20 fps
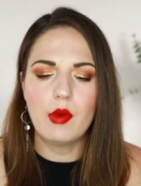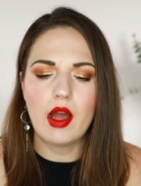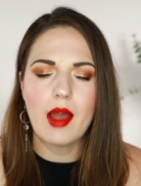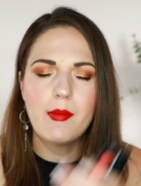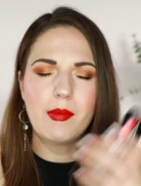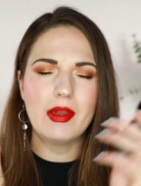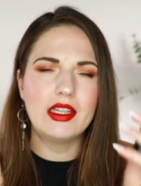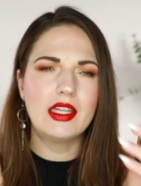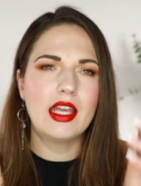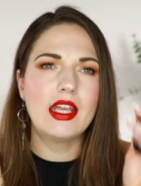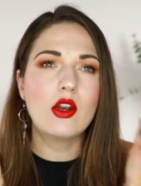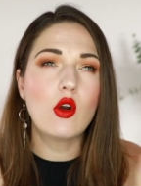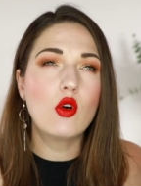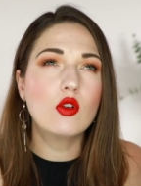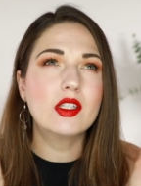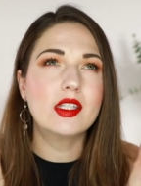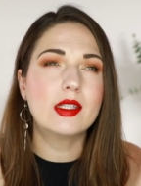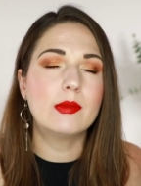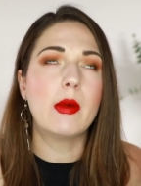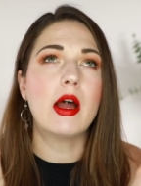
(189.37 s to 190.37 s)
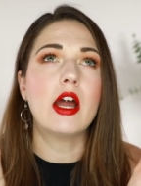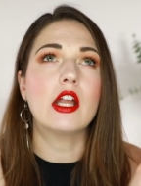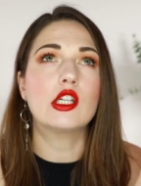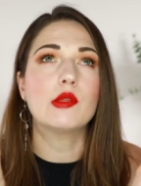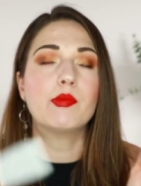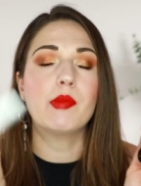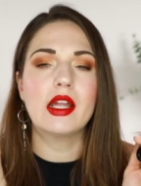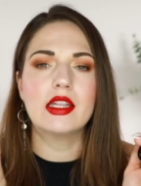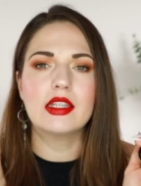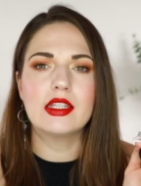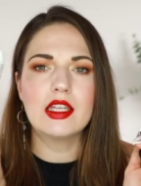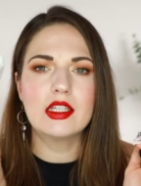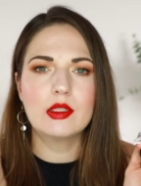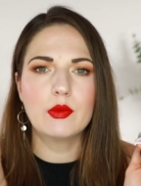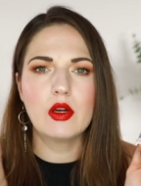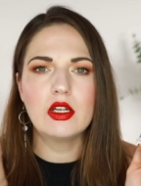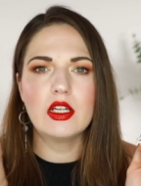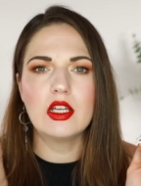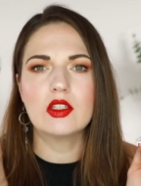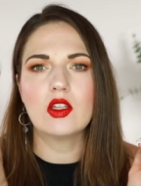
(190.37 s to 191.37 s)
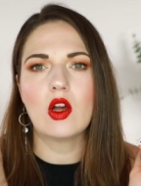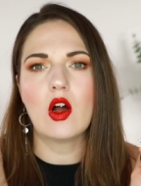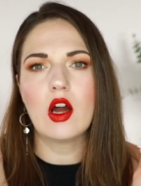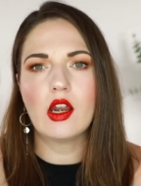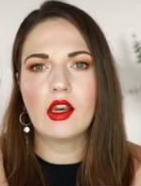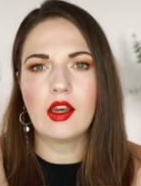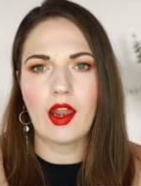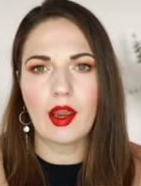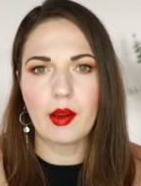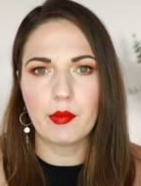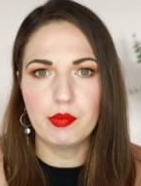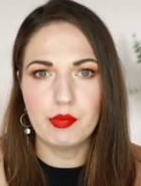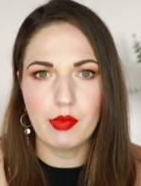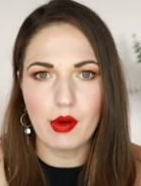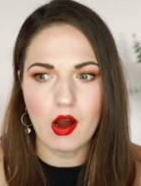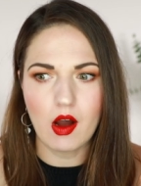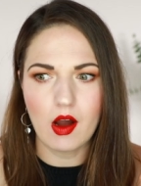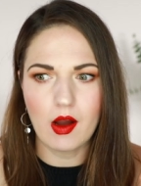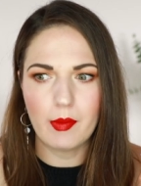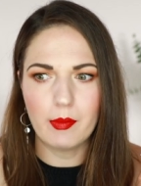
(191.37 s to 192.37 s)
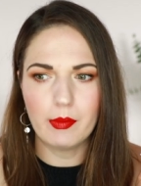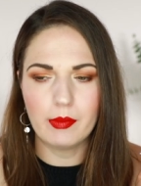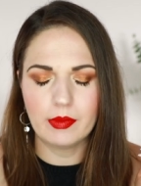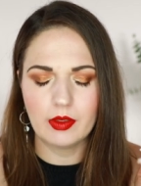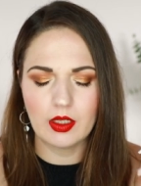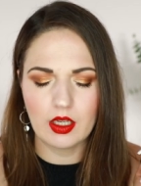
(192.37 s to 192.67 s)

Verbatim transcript: I mean, they don't smudge, but this one is on like balm,